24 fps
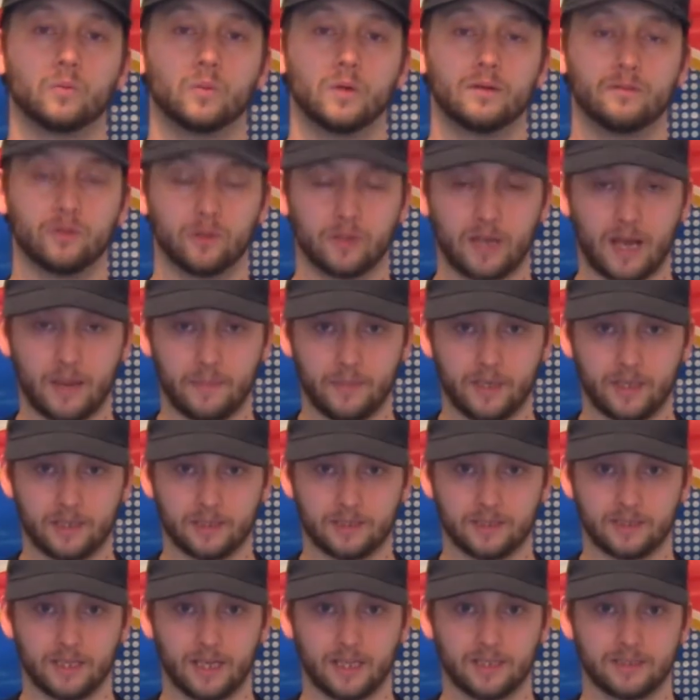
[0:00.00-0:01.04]
with all that being
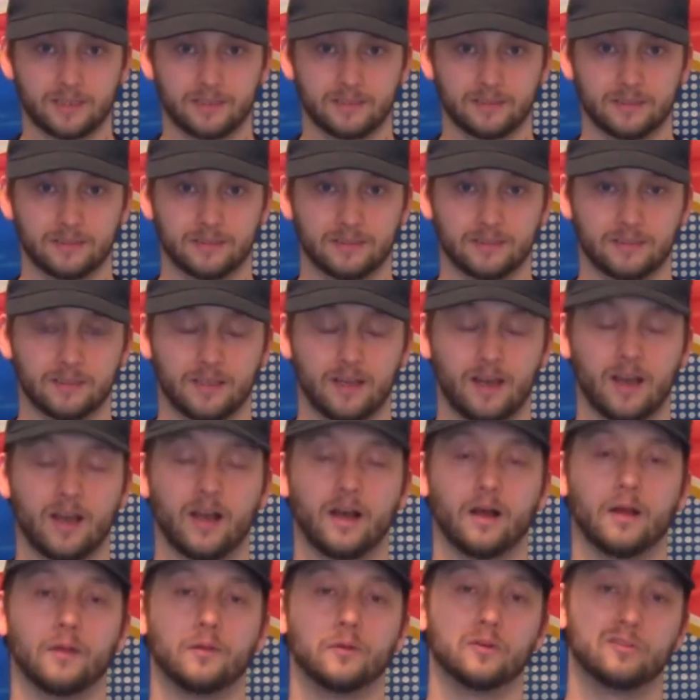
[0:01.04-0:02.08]
said,
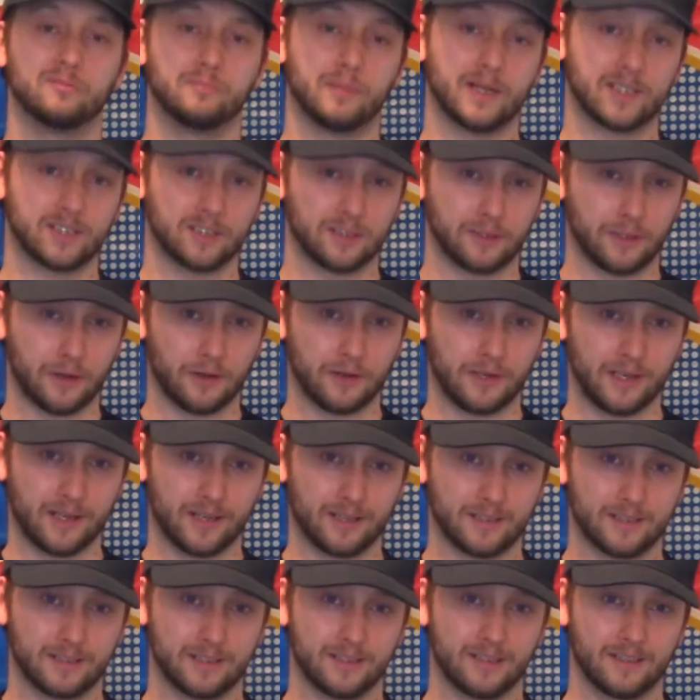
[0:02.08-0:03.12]
North
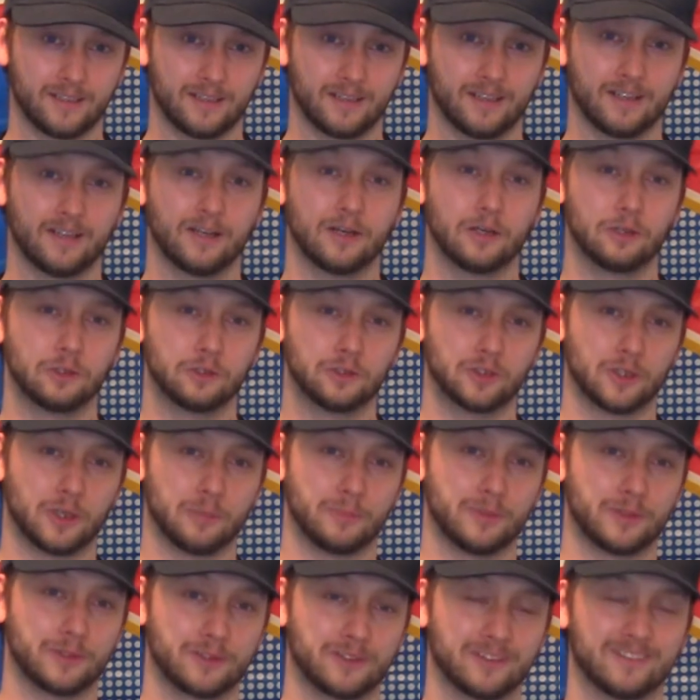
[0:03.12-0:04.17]
Macedonia,
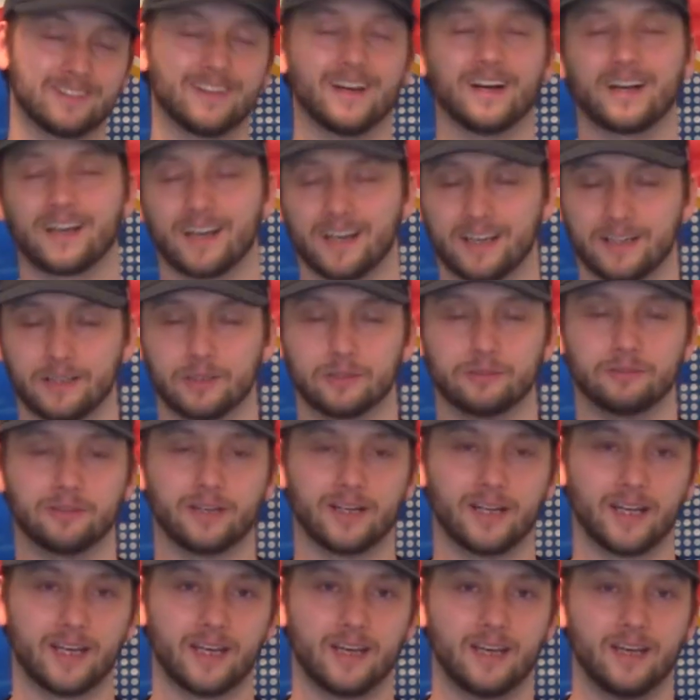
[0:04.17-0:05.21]
top in the group. Okay, not
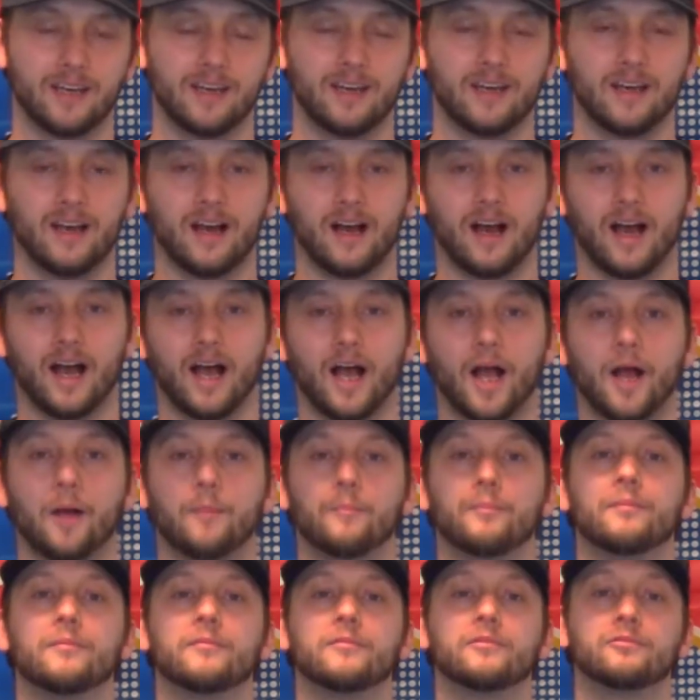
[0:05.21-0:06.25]
really.
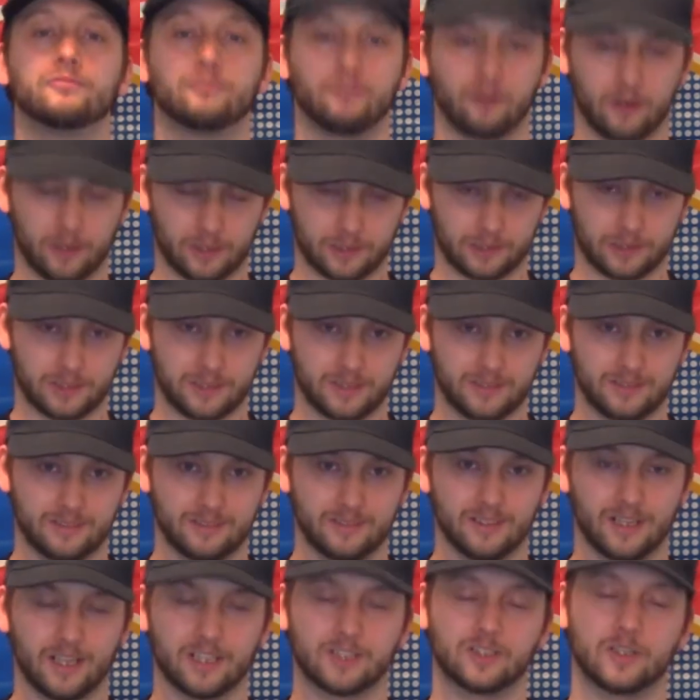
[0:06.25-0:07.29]
France
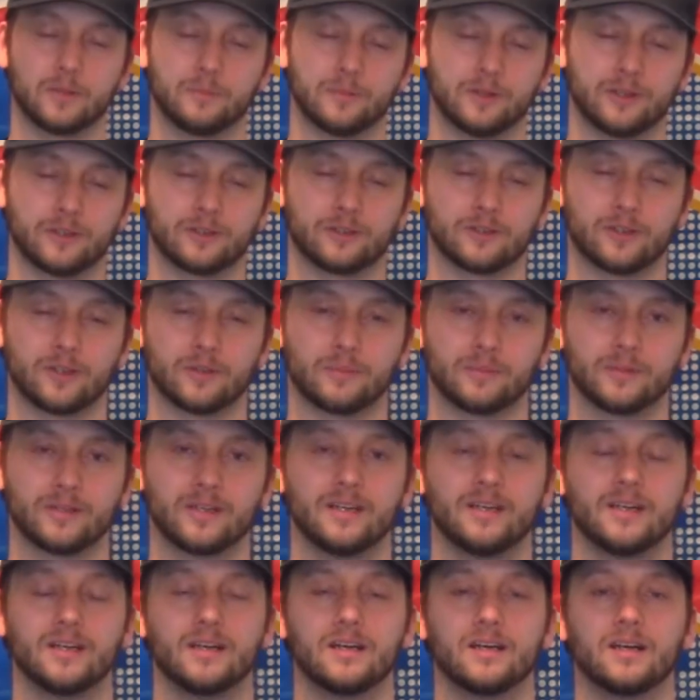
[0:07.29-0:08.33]
are top in the group.
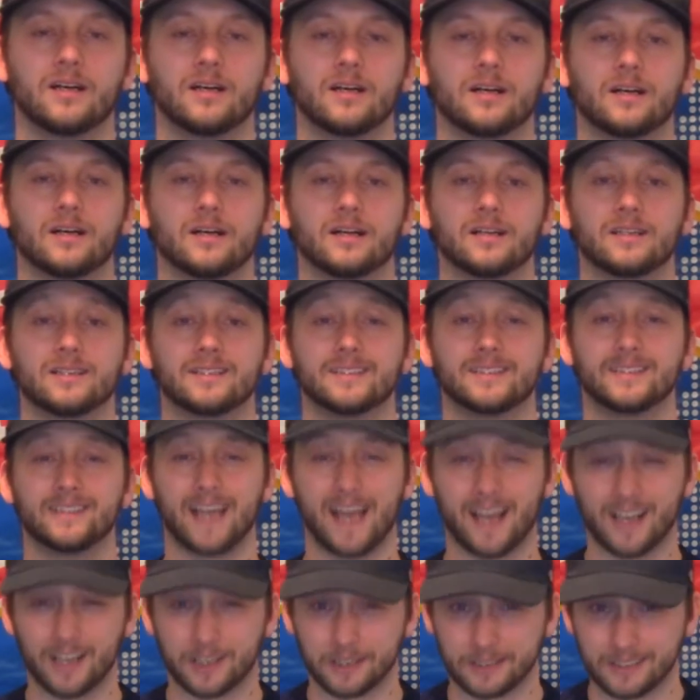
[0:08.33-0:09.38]

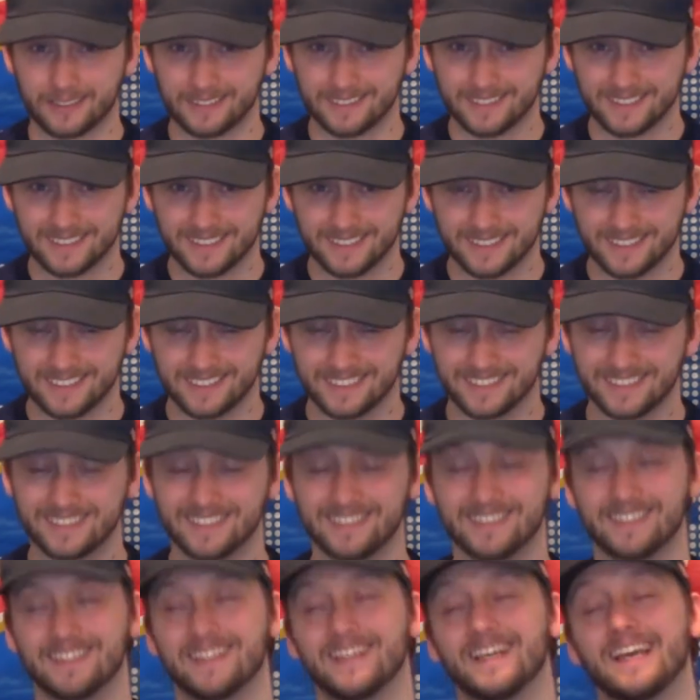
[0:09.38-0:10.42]
Second
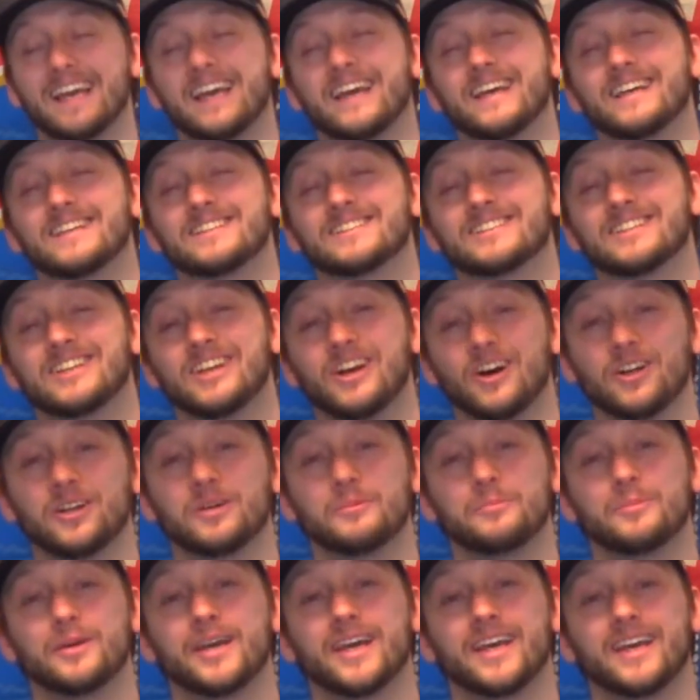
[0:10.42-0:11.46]
is
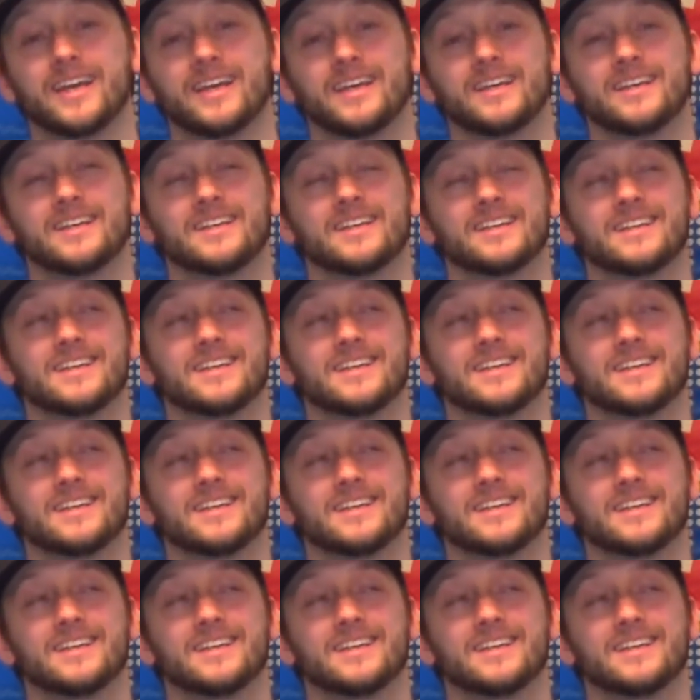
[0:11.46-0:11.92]
gonna be